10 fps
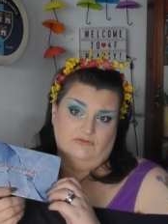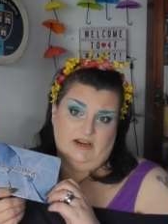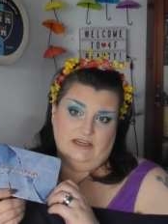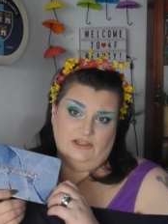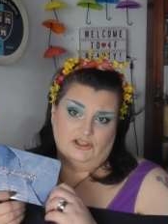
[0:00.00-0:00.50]

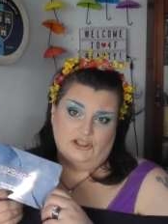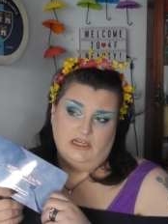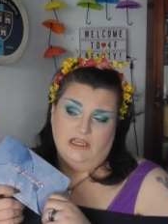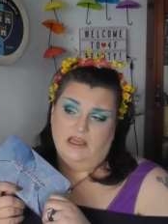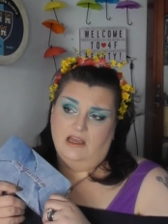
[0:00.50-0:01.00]
range.
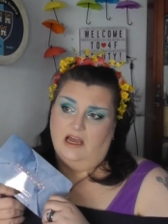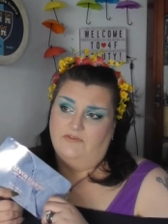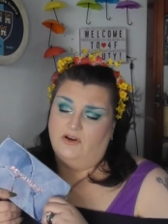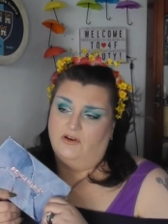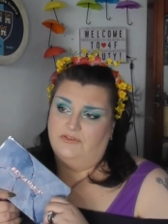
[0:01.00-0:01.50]

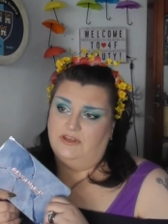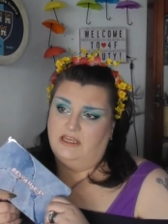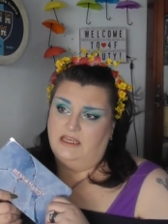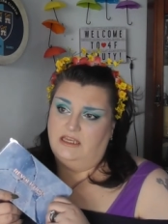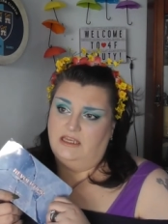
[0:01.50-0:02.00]
I've got
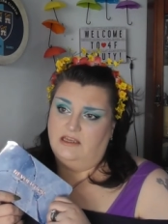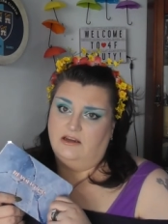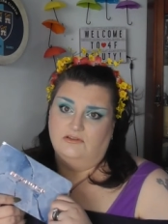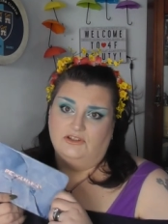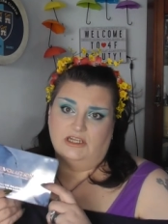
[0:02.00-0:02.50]
the
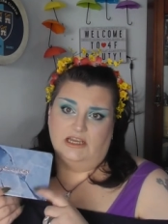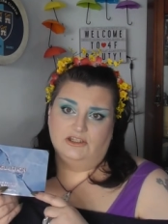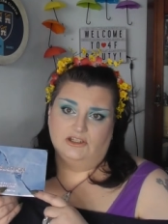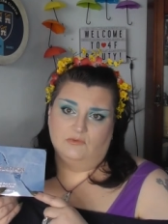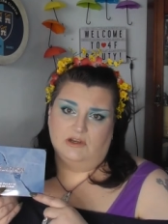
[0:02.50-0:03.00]

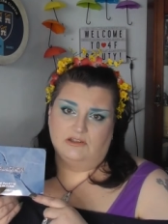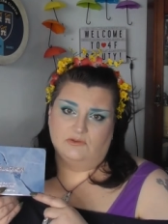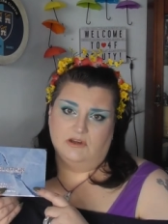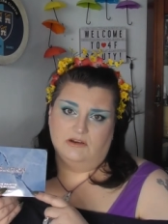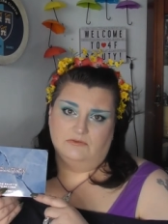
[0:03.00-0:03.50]
Constellation one as
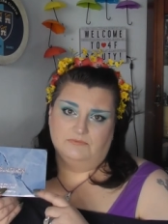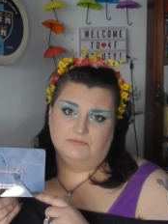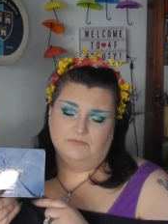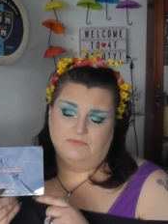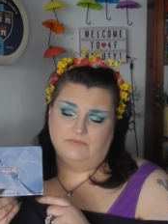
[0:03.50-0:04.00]
well.
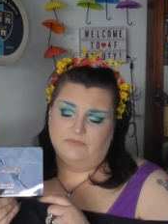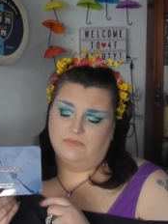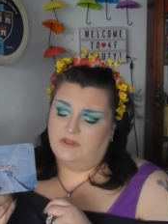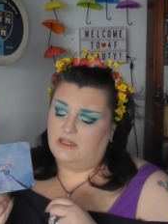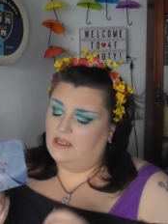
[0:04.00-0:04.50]

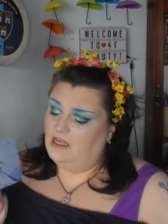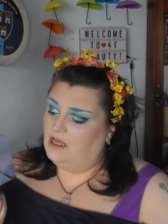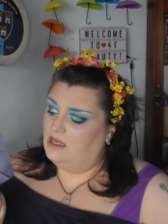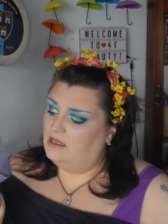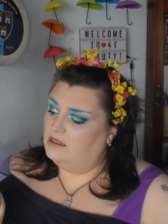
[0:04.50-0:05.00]

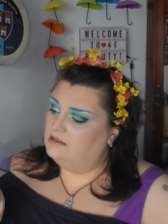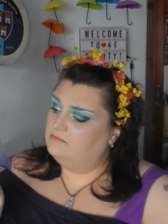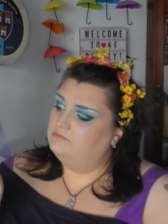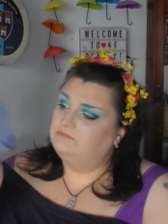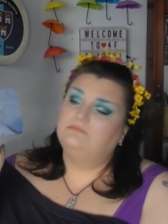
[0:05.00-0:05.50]

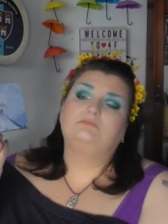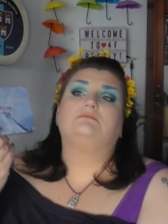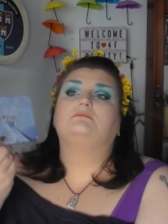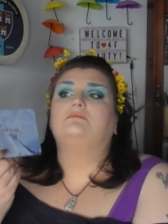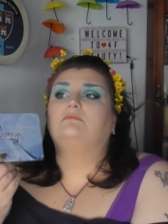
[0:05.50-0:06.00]
Um,
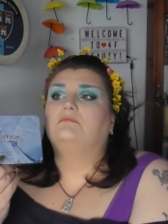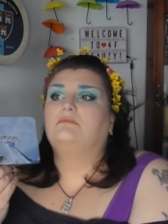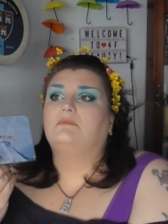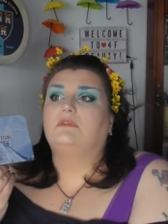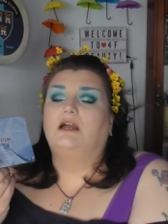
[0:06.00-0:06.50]

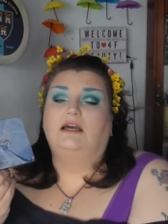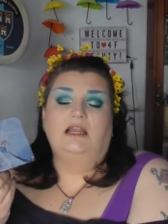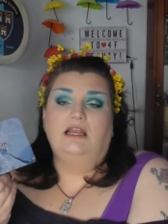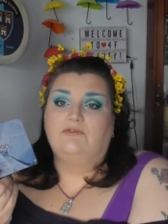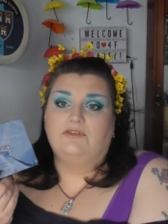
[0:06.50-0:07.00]
I
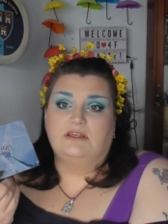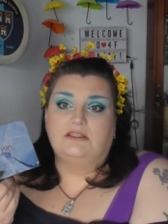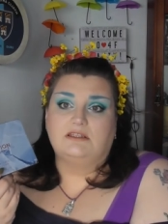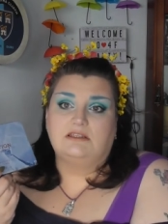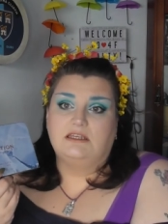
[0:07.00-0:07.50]
love
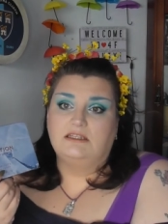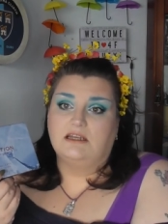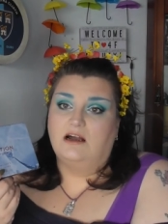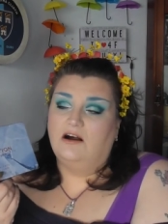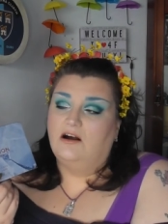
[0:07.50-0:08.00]
these. These
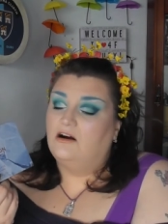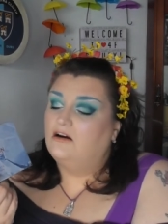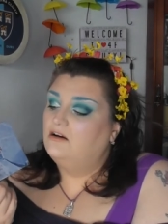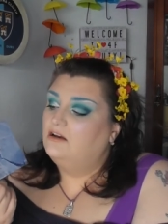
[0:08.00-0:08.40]
are